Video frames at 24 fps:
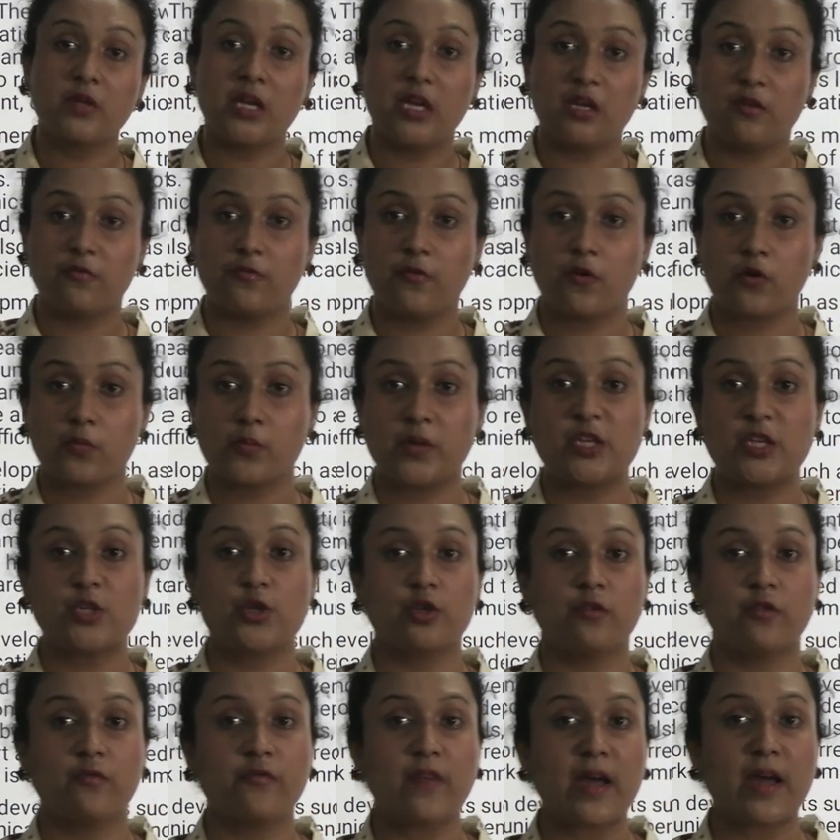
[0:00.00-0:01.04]

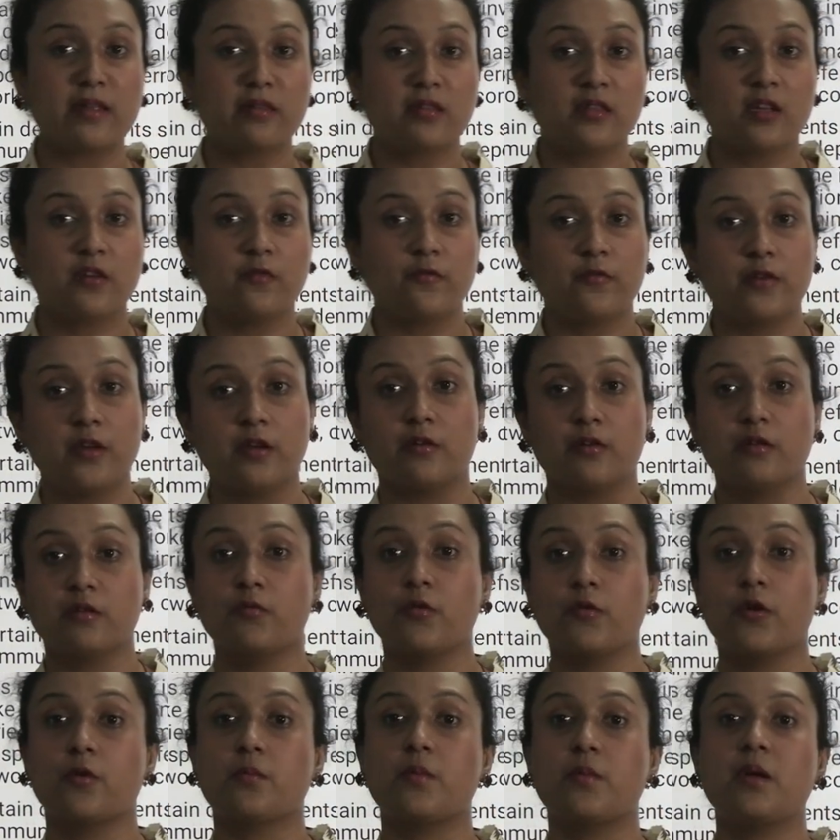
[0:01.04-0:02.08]
information, facts and figures
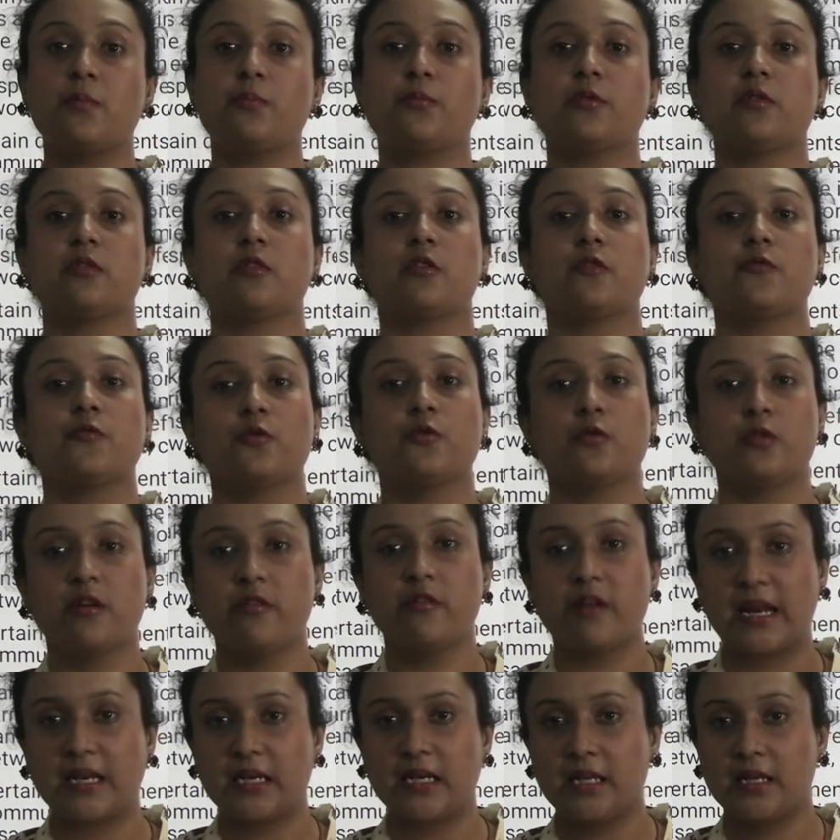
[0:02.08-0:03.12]
were being preserved through the
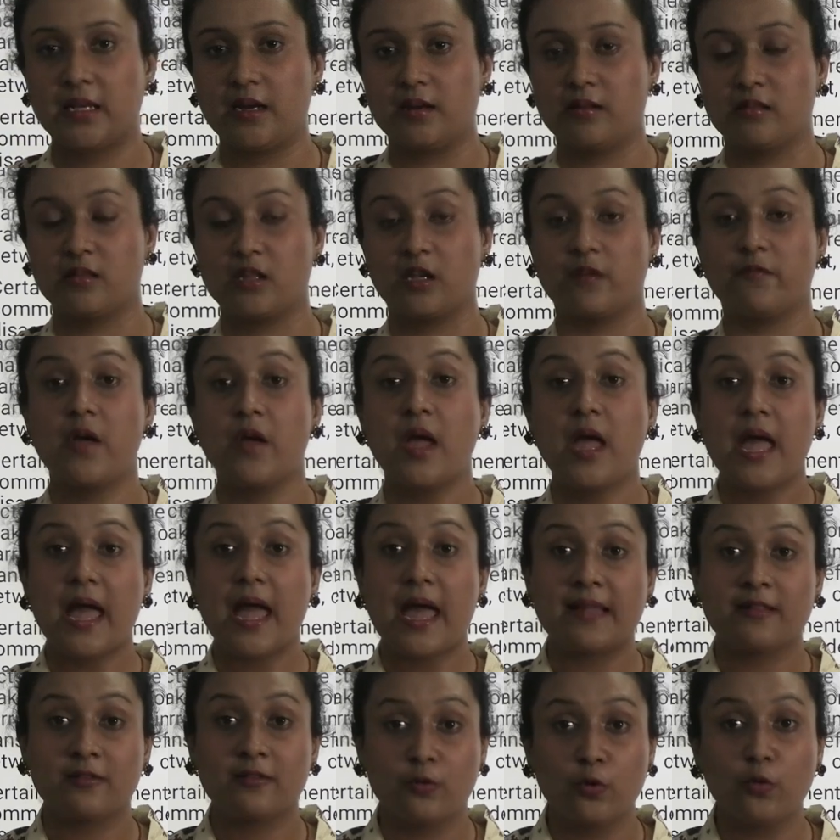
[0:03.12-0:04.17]
writing itself,
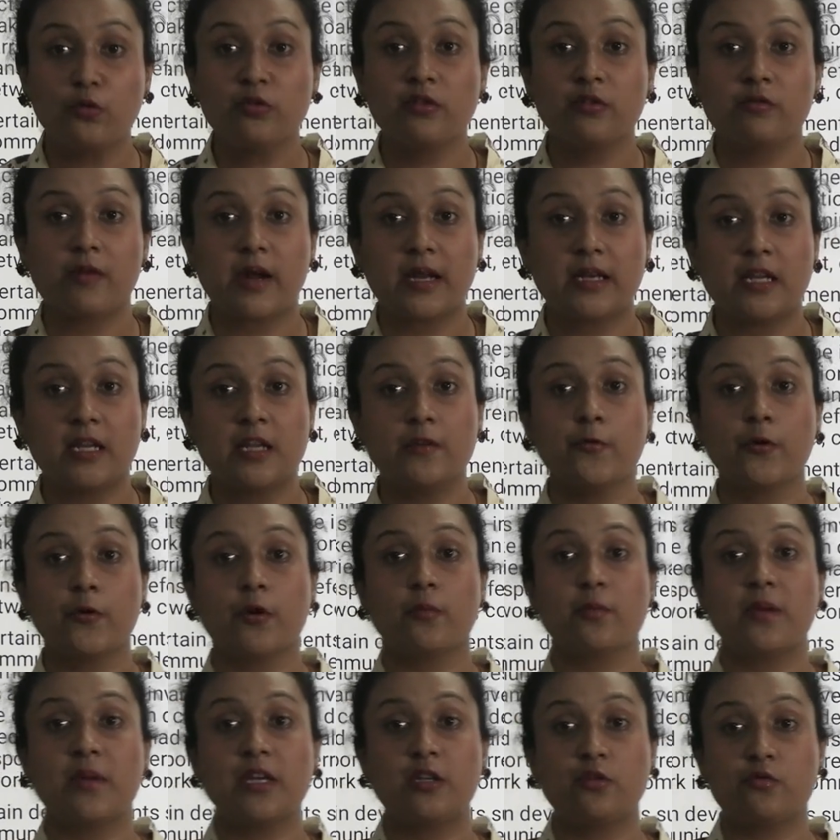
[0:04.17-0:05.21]
and those writing
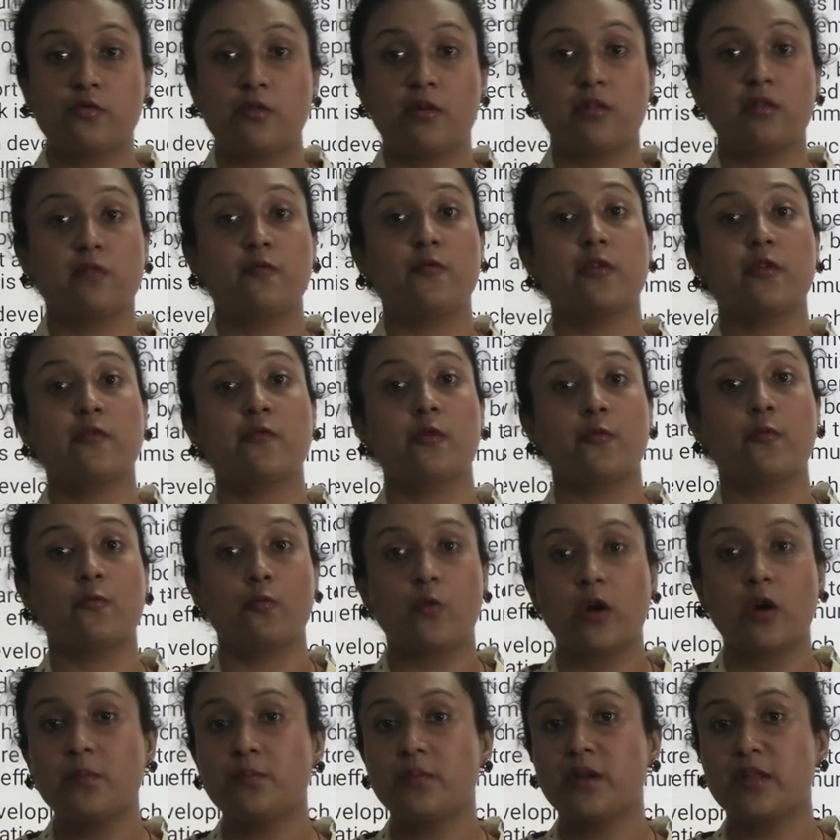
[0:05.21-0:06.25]
were being transferred from
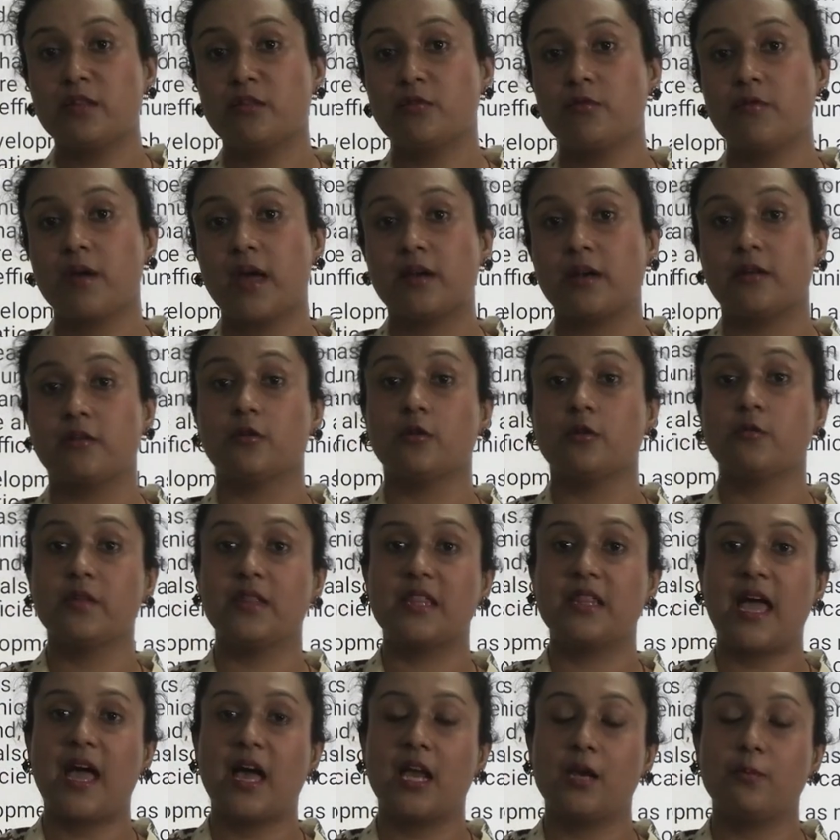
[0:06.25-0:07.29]
one place to another
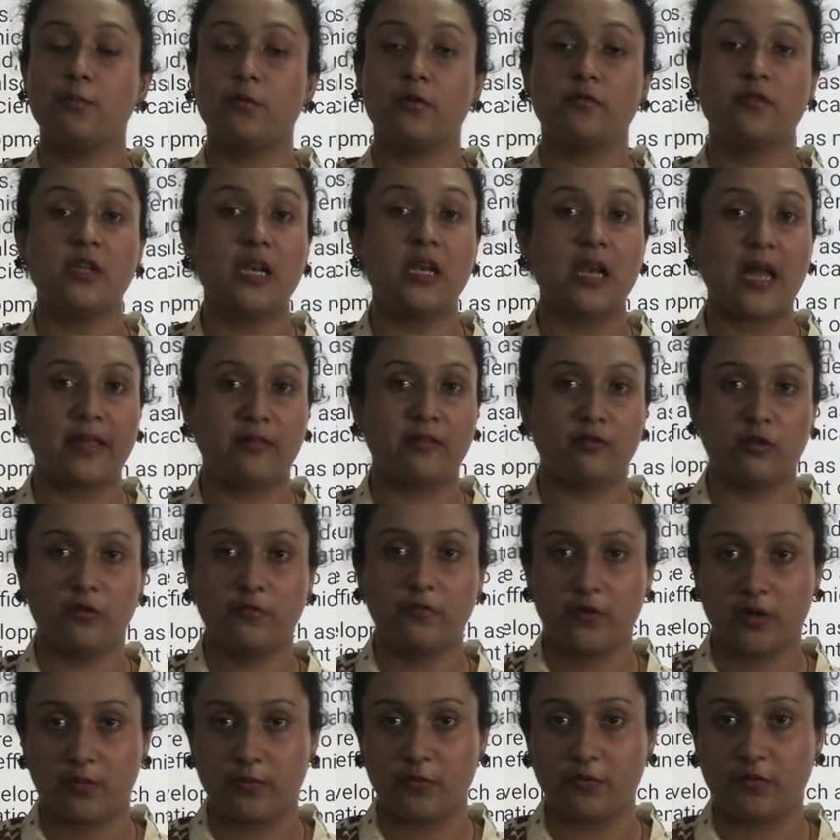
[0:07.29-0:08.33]
with the help of the lines
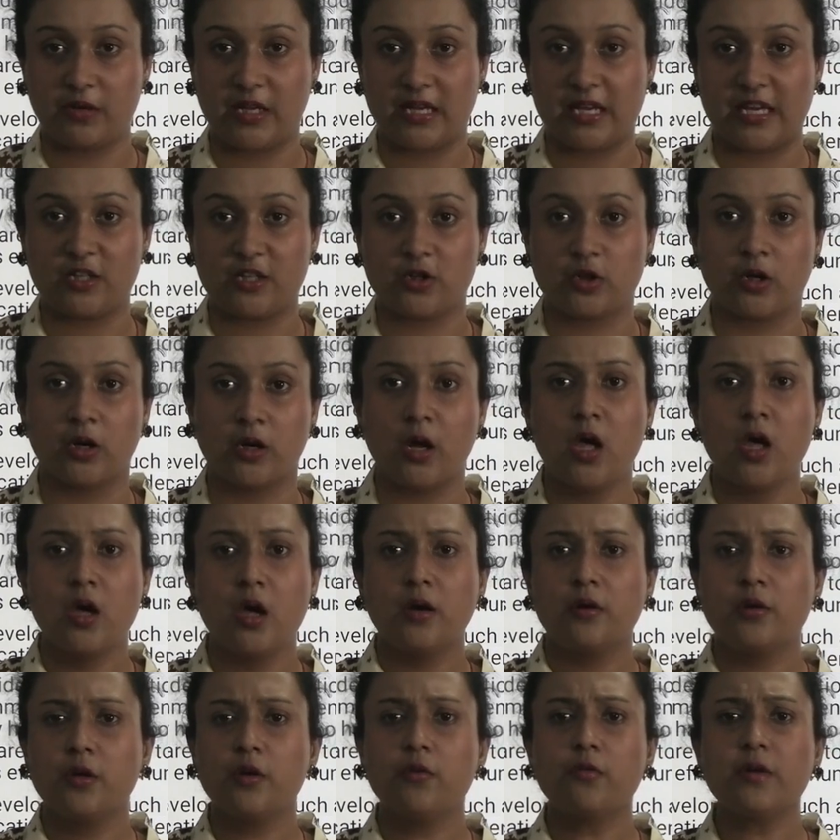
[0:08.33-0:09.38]
of communication.
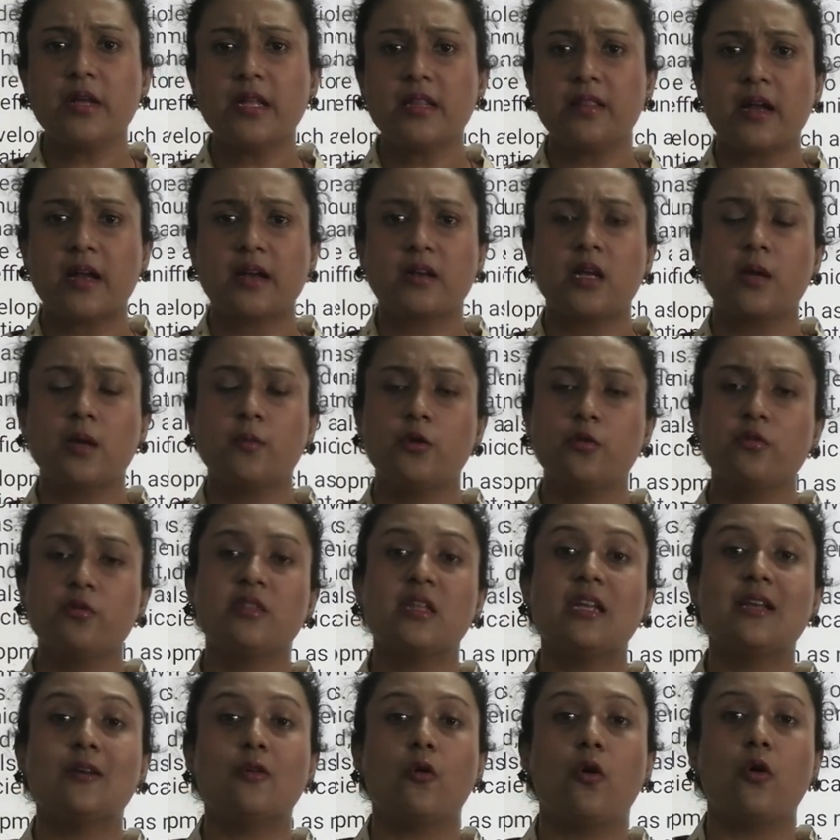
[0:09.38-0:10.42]
During that time, you
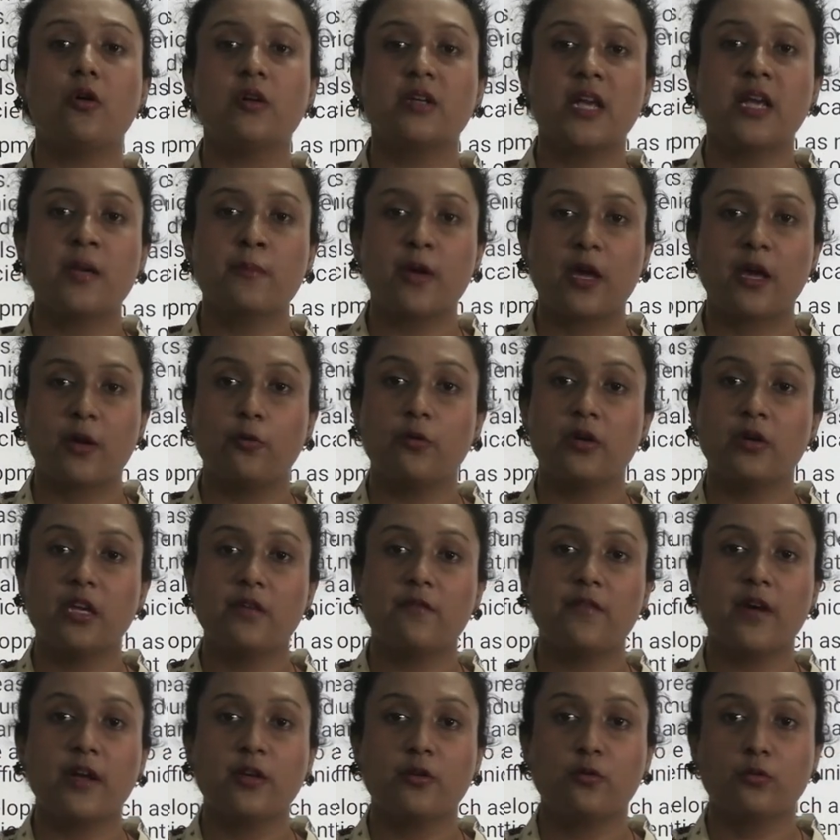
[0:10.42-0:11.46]
see, long time ago, if
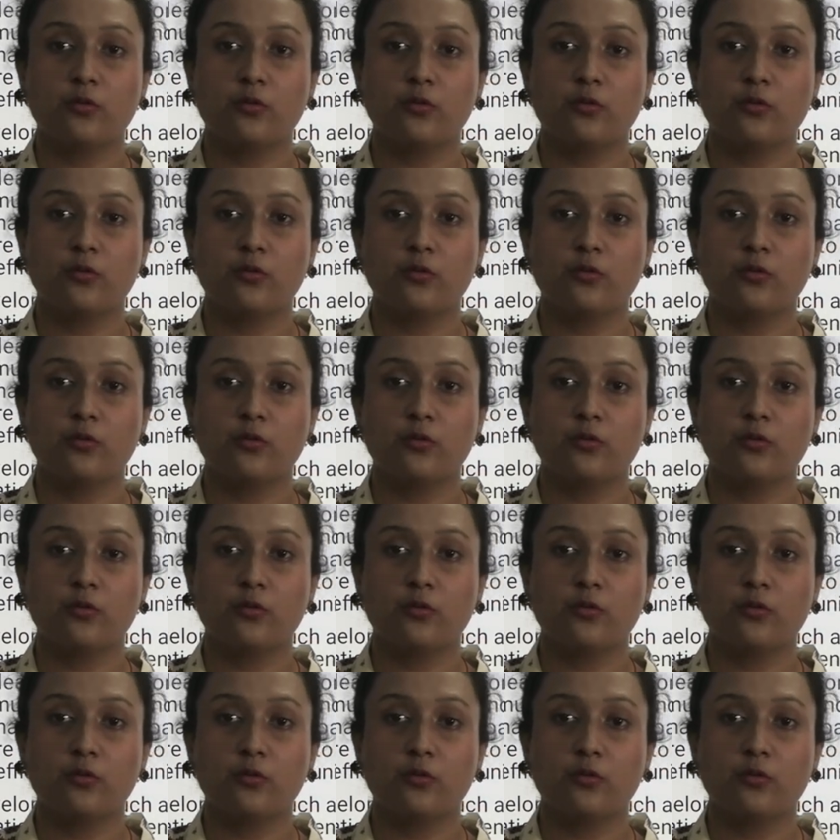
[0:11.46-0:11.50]
I